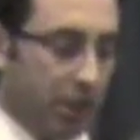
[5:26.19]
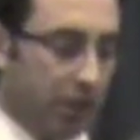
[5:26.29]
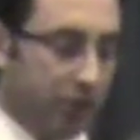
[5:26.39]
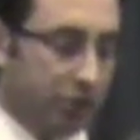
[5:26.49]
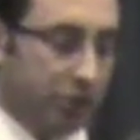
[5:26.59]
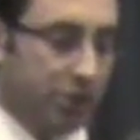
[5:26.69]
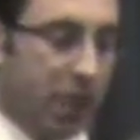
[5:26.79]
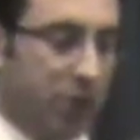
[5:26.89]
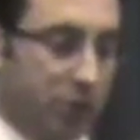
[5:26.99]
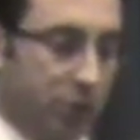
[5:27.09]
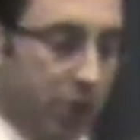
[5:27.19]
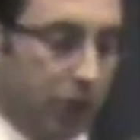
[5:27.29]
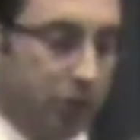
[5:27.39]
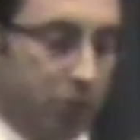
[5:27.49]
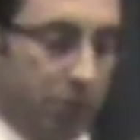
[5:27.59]
that converts sound to
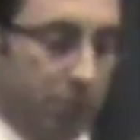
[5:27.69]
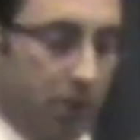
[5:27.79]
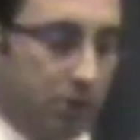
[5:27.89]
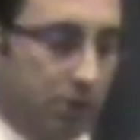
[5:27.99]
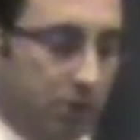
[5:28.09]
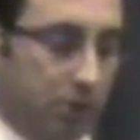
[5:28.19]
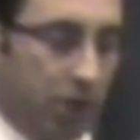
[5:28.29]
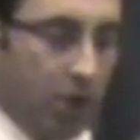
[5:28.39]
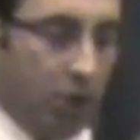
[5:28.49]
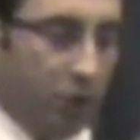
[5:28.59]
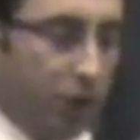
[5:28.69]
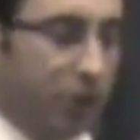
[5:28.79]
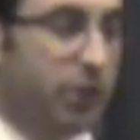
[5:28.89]
electrical impulses, which are